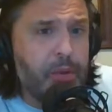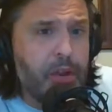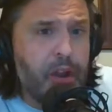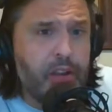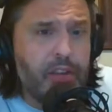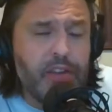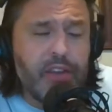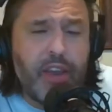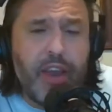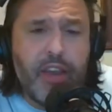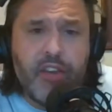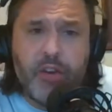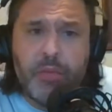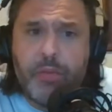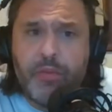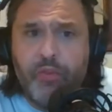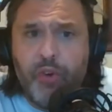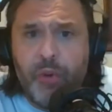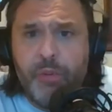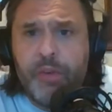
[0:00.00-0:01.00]
put on a
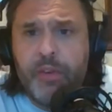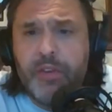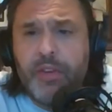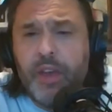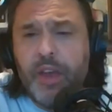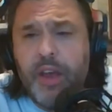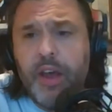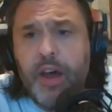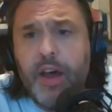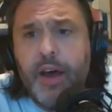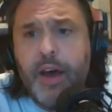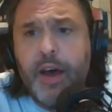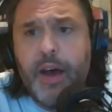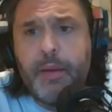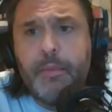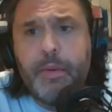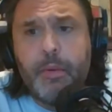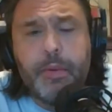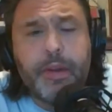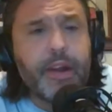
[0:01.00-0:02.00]
sensational performance,
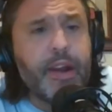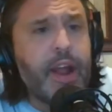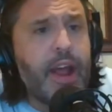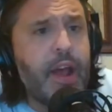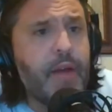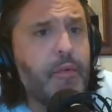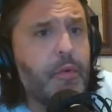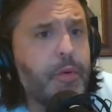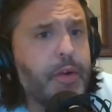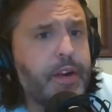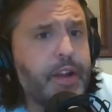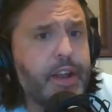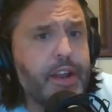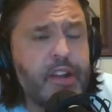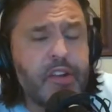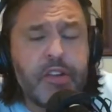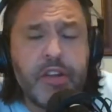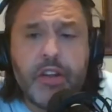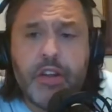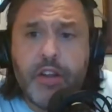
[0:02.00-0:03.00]
uh, but we're gonna have what we're gonna
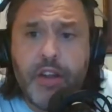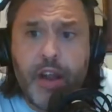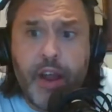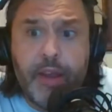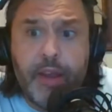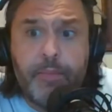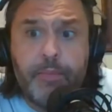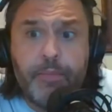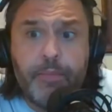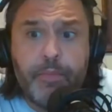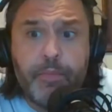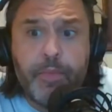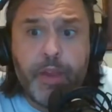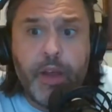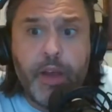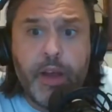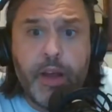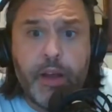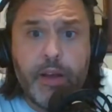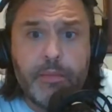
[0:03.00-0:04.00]
get into today,
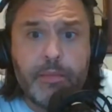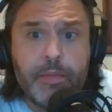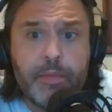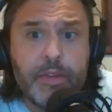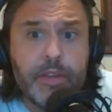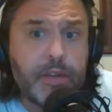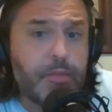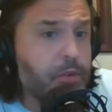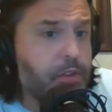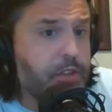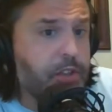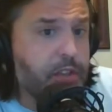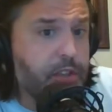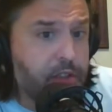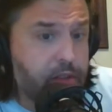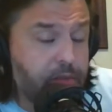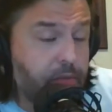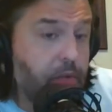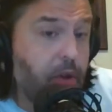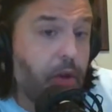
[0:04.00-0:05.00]
um, which
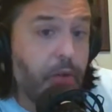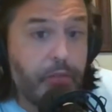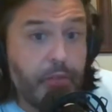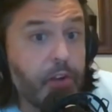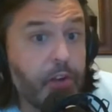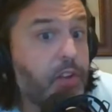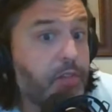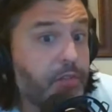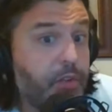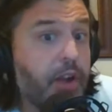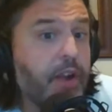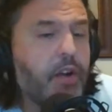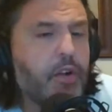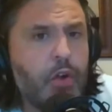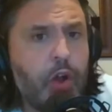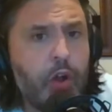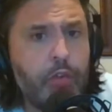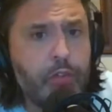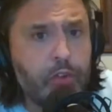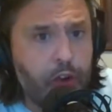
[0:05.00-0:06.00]
is well, first the Franco
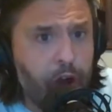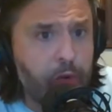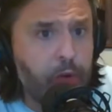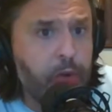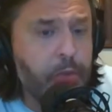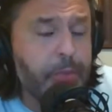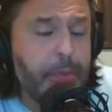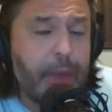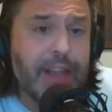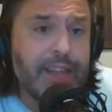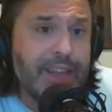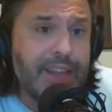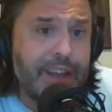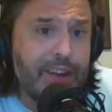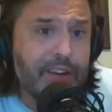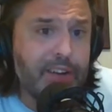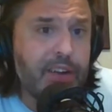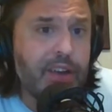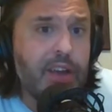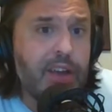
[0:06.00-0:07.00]
Crawford card. We'll be back
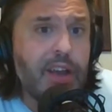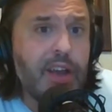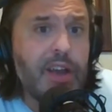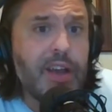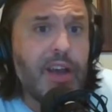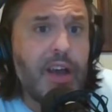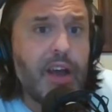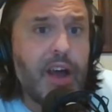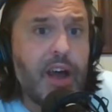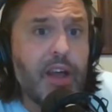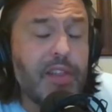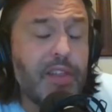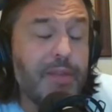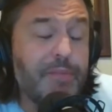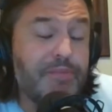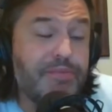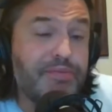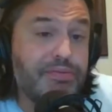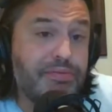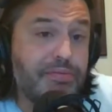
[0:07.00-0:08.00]
later. Uh,
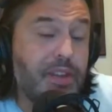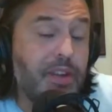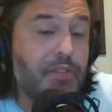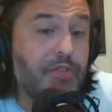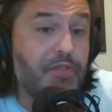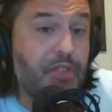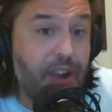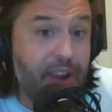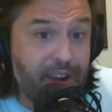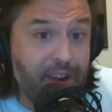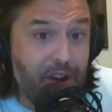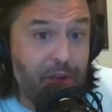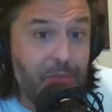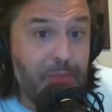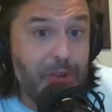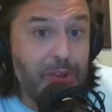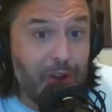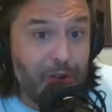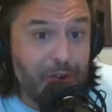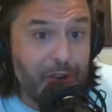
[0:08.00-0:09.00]
the Franco
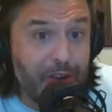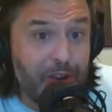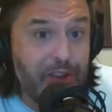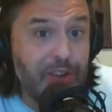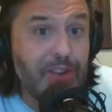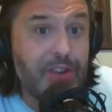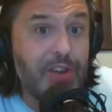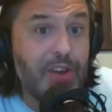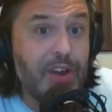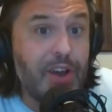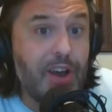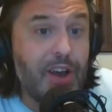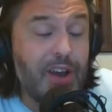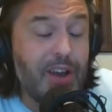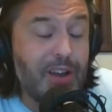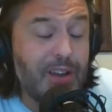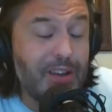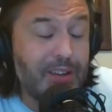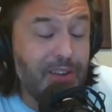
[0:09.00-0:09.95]
Moloney uh,